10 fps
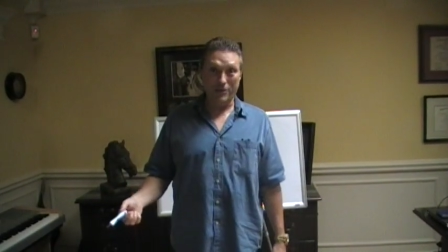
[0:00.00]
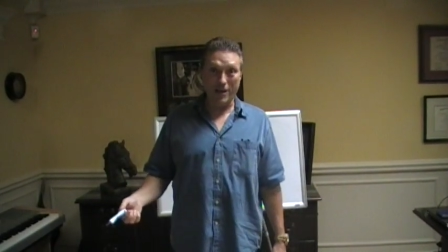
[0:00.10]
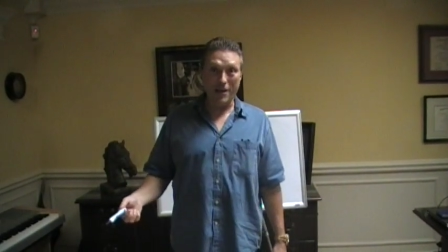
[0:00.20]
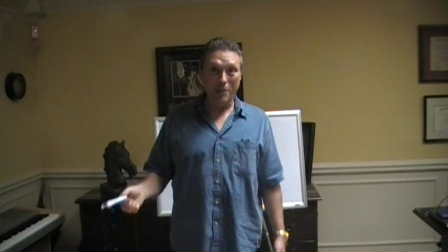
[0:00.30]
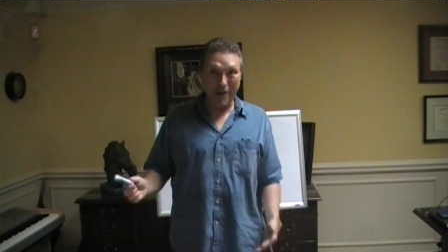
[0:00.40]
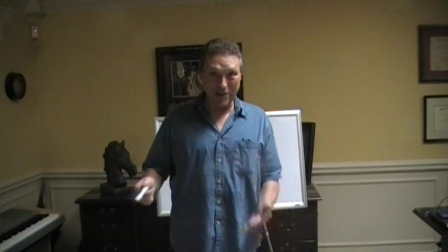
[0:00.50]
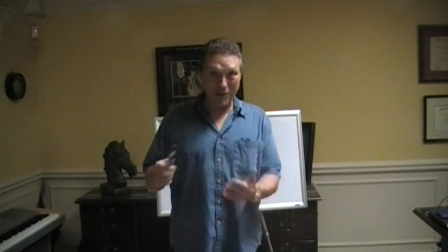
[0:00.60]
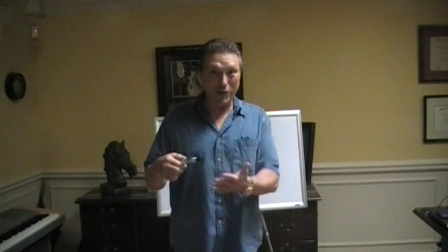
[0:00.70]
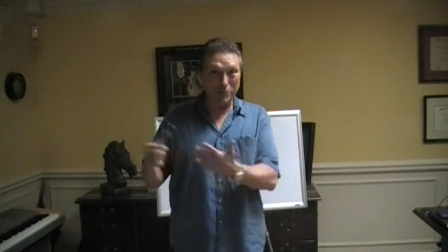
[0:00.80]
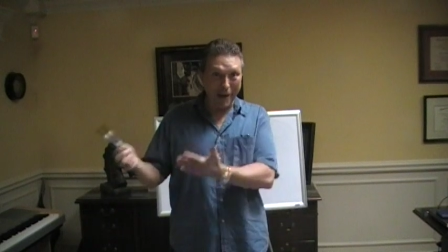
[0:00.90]
Okay? Paint
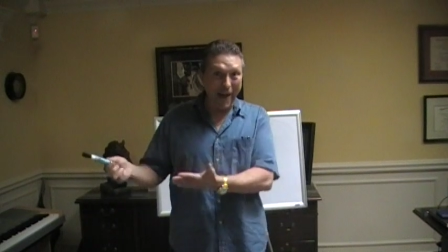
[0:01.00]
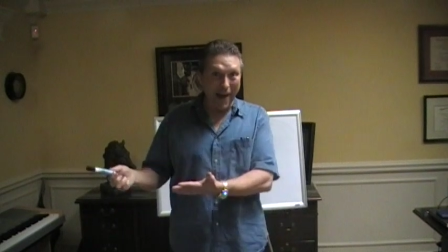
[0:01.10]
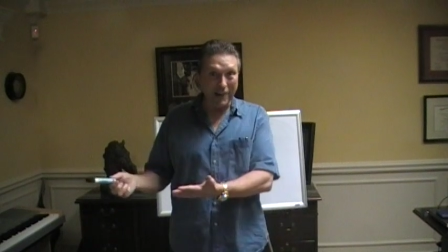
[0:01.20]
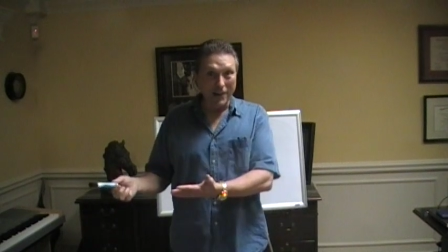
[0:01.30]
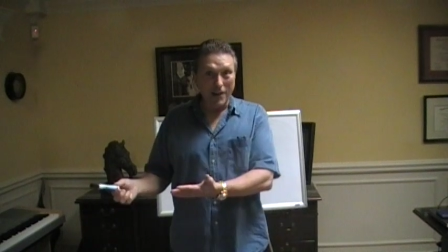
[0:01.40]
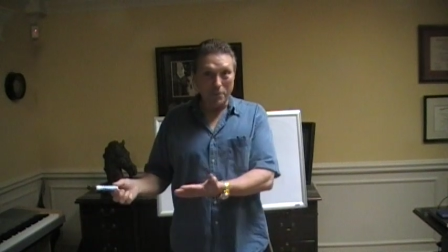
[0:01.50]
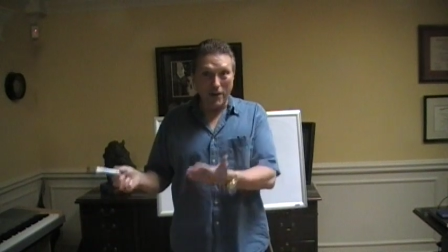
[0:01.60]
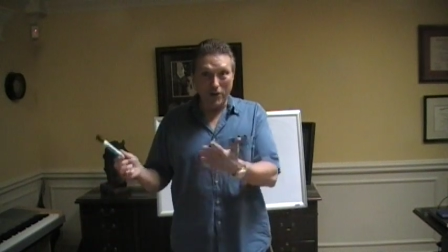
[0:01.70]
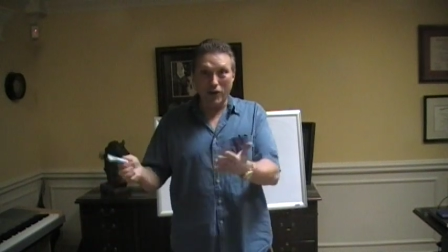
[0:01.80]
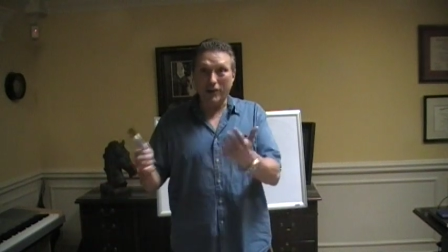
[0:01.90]
thinner is bad.
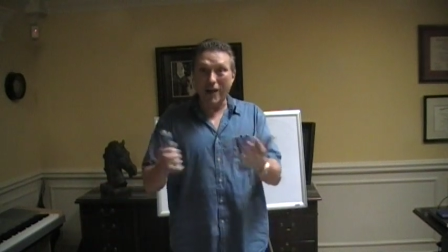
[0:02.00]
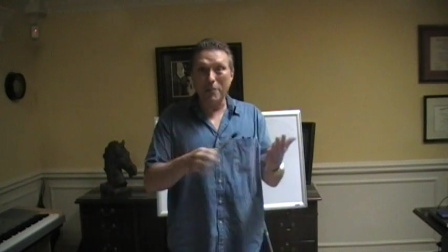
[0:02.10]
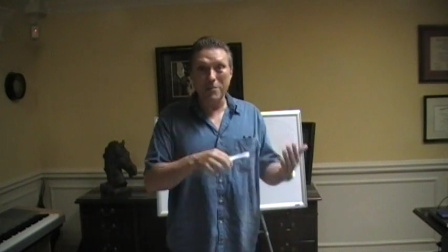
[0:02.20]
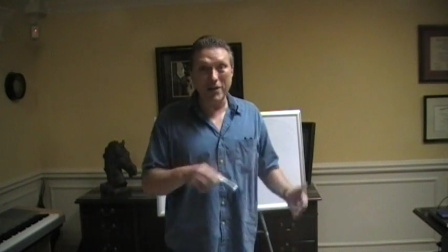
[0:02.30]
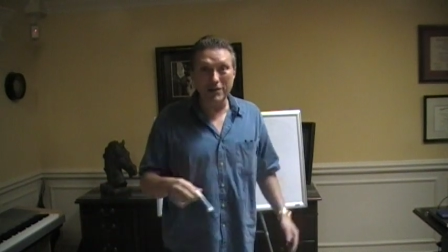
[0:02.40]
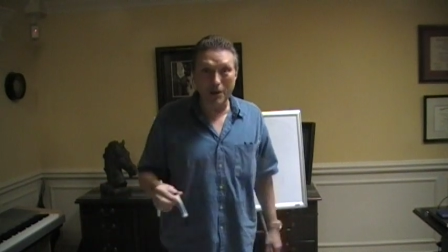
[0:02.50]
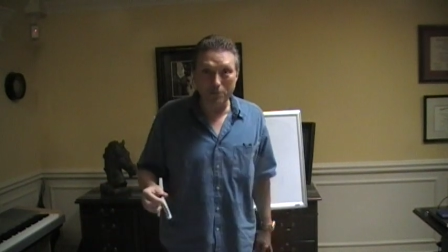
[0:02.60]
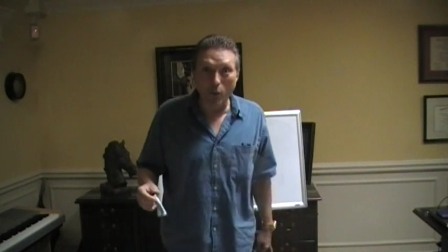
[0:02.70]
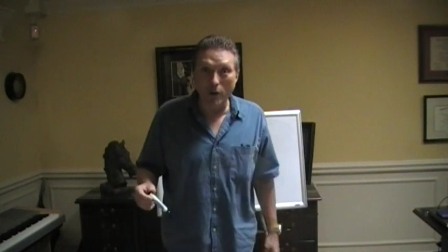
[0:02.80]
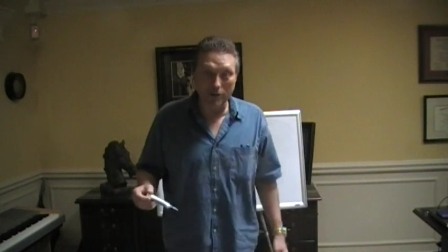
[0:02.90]
Paint thinner cannot be made
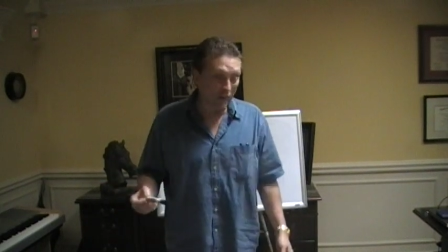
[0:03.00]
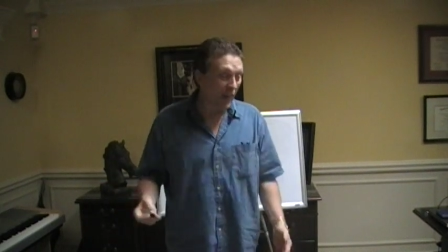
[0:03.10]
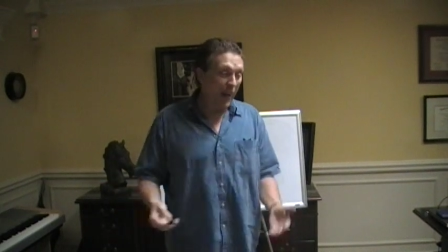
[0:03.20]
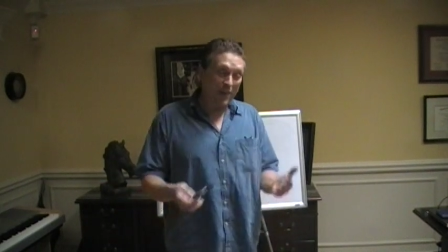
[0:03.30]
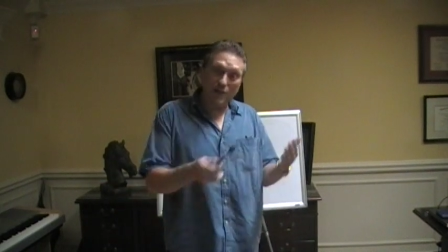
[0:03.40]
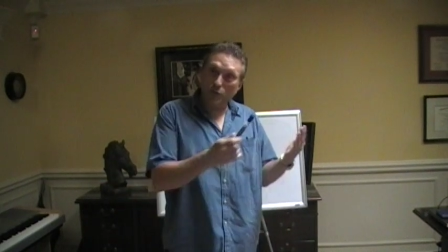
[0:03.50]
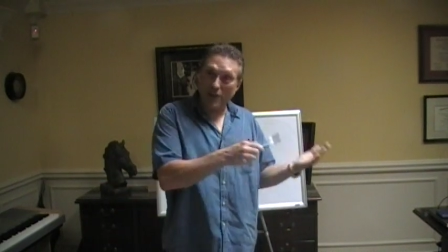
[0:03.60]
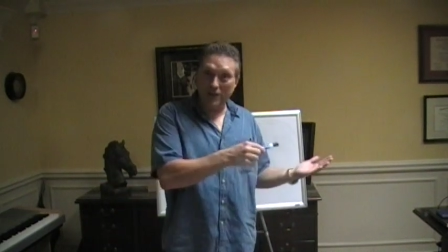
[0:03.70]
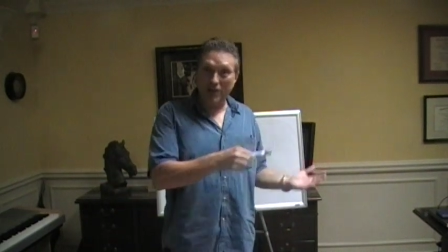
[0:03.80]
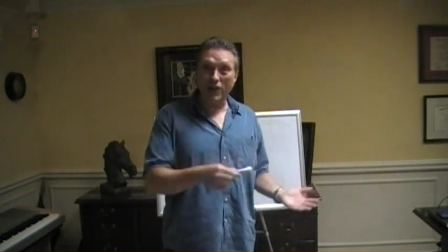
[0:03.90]
non-poisonous, and they
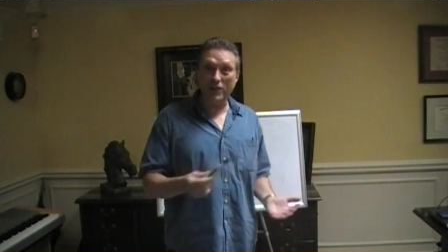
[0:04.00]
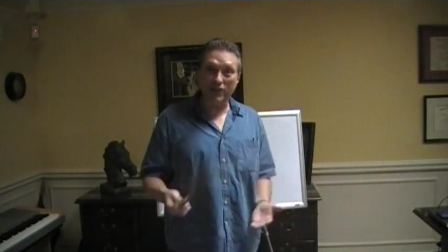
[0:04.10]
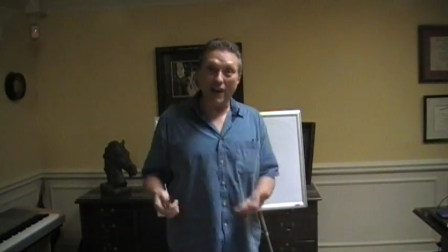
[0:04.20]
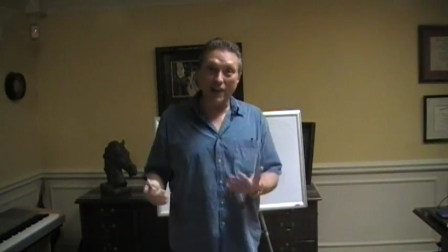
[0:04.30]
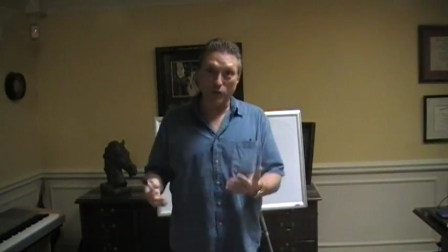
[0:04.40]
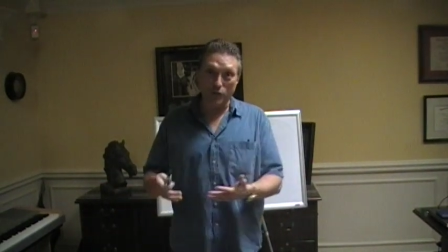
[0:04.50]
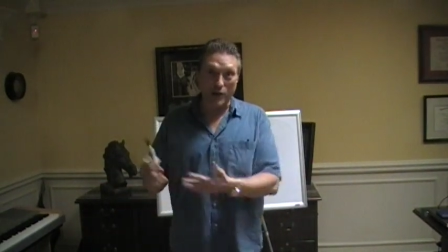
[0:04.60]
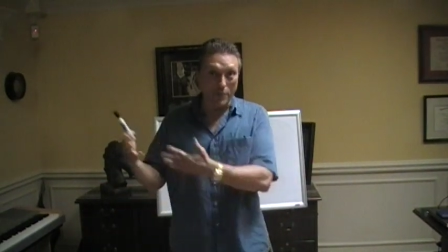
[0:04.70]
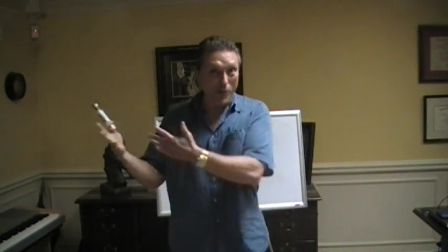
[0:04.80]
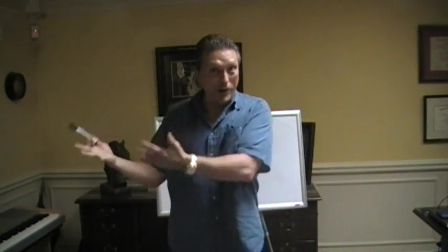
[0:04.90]
try to tell these guys who are
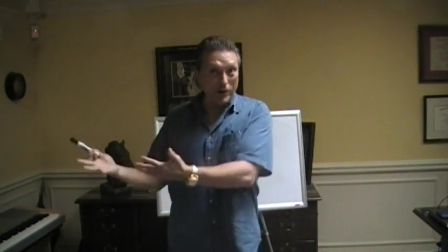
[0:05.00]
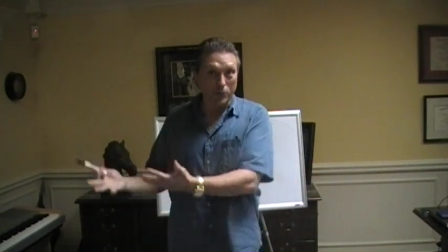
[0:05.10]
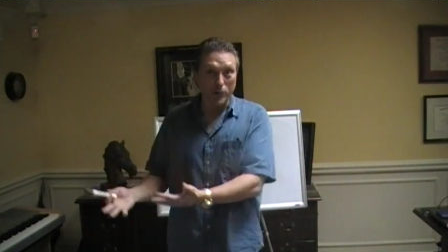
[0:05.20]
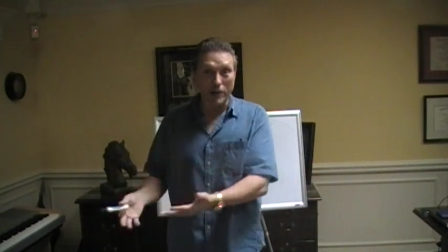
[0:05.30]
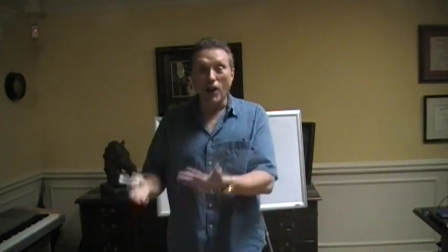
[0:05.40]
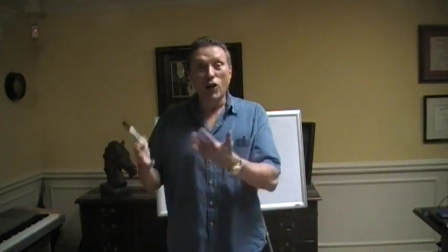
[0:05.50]
trying to market this product,